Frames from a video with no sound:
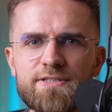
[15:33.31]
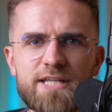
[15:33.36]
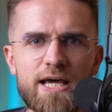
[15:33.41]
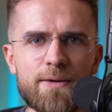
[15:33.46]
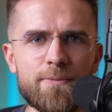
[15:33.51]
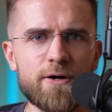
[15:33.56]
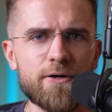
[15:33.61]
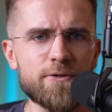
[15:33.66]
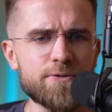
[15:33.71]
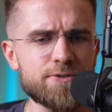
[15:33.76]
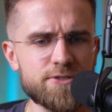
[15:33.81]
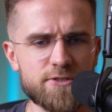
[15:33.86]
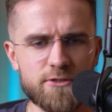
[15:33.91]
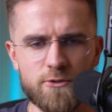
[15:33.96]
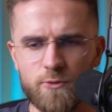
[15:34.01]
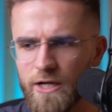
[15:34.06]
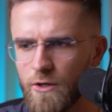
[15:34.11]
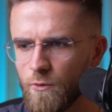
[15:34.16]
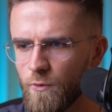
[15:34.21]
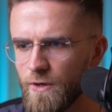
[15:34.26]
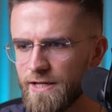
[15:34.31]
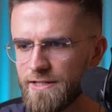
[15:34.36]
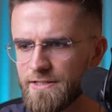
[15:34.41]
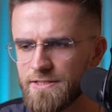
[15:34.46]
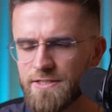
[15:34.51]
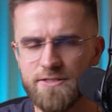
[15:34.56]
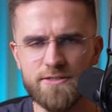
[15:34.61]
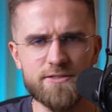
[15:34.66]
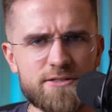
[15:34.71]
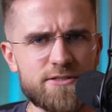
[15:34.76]
demos, quick
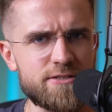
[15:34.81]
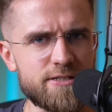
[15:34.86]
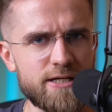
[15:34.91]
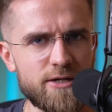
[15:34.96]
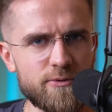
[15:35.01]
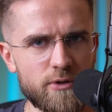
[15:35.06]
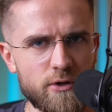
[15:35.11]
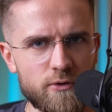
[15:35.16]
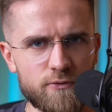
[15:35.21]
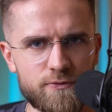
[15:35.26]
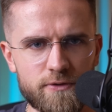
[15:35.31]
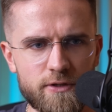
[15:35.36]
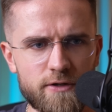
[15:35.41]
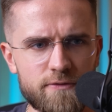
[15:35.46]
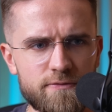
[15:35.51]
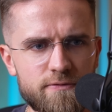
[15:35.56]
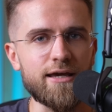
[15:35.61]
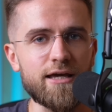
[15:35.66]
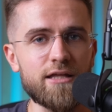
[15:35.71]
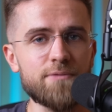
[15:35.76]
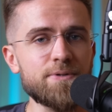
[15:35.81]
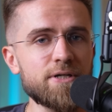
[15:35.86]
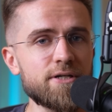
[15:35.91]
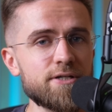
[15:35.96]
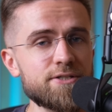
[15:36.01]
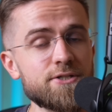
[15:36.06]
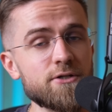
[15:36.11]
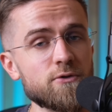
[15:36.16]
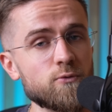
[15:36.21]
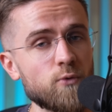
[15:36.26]
wins, zero fluff. And
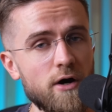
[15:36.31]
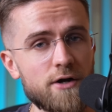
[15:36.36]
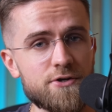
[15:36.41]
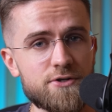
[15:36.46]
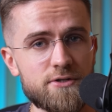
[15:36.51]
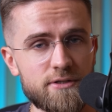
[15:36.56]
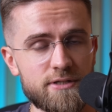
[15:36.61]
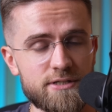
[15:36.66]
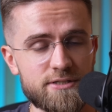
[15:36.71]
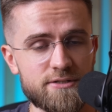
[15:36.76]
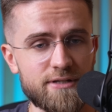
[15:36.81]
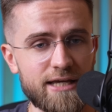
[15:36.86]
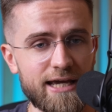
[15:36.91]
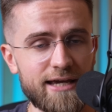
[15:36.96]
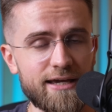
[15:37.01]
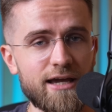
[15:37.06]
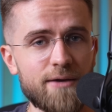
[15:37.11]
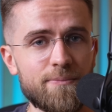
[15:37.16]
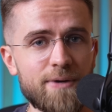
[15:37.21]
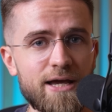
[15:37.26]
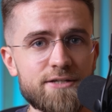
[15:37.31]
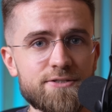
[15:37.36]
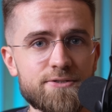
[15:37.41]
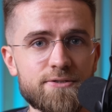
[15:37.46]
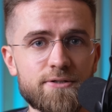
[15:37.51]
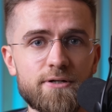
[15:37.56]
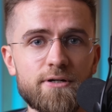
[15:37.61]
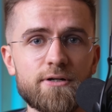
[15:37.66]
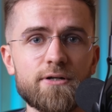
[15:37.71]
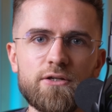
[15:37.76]
because you're watching this in
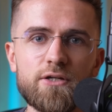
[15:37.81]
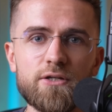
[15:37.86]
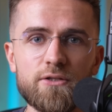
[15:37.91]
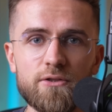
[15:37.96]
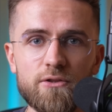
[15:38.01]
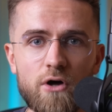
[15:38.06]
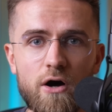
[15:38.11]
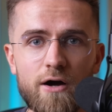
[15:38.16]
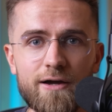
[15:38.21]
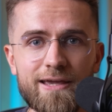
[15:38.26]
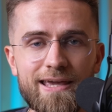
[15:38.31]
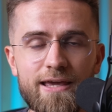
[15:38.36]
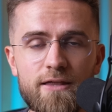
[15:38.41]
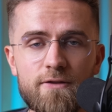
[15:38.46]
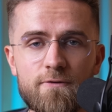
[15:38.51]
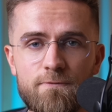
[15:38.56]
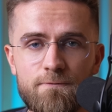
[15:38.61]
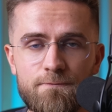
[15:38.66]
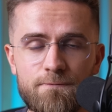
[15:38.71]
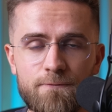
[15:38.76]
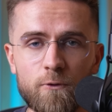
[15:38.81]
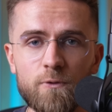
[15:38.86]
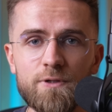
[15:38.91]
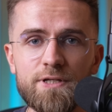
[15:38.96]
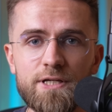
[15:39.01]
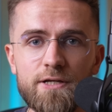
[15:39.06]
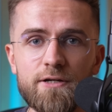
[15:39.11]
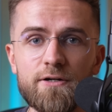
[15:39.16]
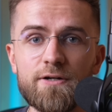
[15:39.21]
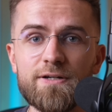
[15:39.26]
Master, you can lock in a full
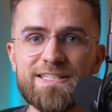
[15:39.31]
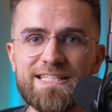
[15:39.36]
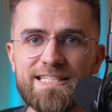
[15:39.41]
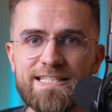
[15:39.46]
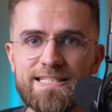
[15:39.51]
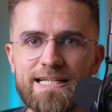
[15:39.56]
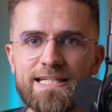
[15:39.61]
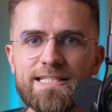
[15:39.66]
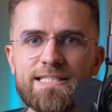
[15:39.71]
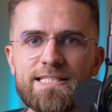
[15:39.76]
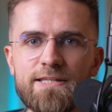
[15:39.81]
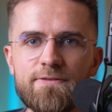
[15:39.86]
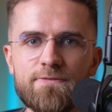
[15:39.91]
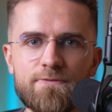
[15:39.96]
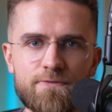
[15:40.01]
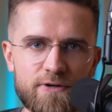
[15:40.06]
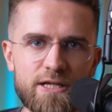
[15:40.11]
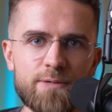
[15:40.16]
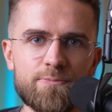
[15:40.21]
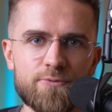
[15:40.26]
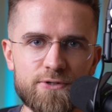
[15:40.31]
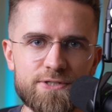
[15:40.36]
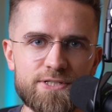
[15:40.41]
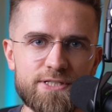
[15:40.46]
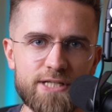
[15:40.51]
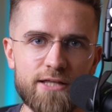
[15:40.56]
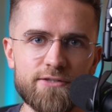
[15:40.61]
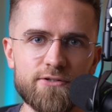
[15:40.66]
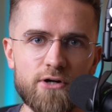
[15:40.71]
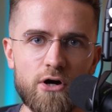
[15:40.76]
year at
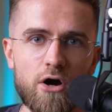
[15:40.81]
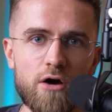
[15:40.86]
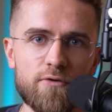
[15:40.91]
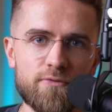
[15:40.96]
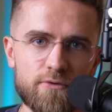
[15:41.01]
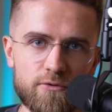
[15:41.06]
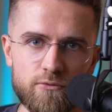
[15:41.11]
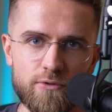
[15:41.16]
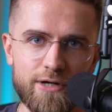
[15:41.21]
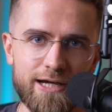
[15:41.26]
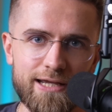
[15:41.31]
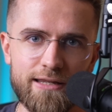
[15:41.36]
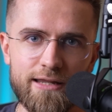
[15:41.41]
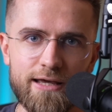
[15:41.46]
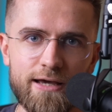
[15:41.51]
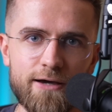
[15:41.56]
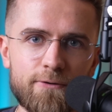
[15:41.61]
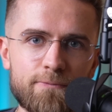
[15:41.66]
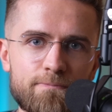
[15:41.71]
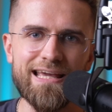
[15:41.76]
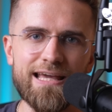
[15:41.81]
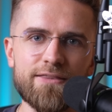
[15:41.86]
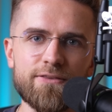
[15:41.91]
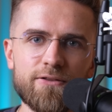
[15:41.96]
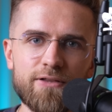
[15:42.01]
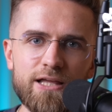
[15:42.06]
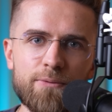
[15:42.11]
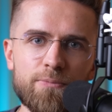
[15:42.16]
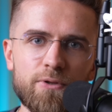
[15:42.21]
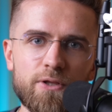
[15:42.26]
63% off right now. Hit the
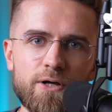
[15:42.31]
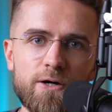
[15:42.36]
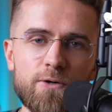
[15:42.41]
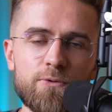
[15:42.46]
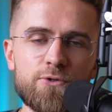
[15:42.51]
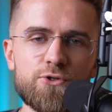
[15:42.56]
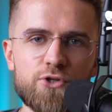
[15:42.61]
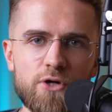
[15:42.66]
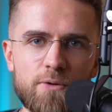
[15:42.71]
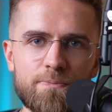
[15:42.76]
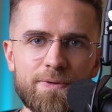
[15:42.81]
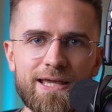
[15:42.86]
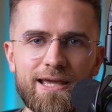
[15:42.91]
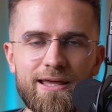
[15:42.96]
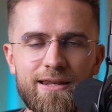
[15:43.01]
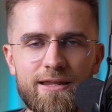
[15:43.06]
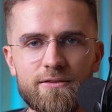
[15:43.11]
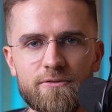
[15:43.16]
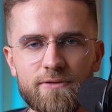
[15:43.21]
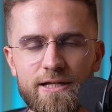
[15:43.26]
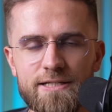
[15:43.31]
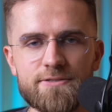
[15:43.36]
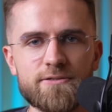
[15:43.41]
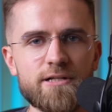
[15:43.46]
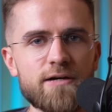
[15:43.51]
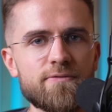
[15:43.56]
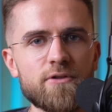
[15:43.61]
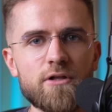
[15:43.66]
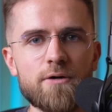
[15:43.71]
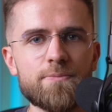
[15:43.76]
link below, jump in, and let's
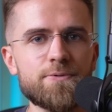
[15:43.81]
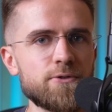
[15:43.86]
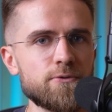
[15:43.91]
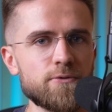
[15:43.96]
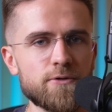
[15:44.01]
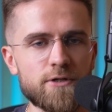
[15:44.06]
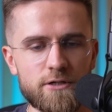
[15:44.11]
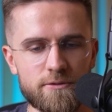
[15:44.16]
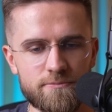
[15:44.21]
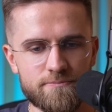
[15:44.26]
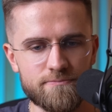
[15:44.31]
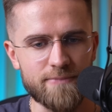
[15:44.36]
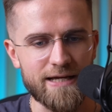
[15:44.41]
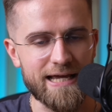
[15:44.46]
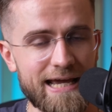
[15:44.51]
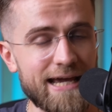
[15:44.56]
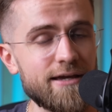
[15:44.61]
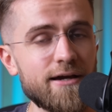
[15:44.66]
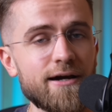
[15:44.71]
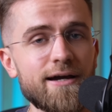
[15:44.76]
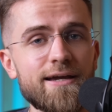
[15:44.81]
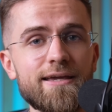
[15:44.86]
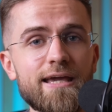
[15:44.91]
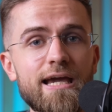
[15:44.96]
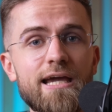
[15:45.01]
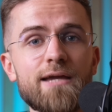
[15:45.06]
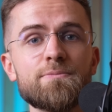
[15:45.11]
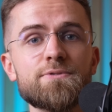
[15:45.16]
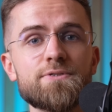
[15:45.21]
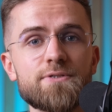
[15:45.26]
level up your AI
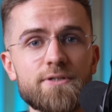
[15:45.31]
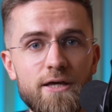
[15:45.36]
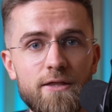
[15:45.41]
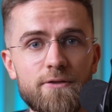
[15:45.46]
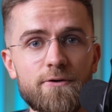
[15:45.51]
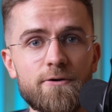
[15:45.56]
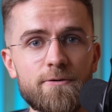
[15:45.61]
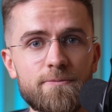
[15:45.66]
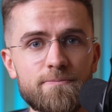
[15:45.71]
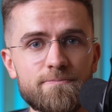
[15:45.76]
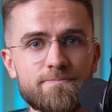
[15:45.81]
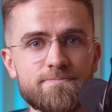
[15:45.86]
game together.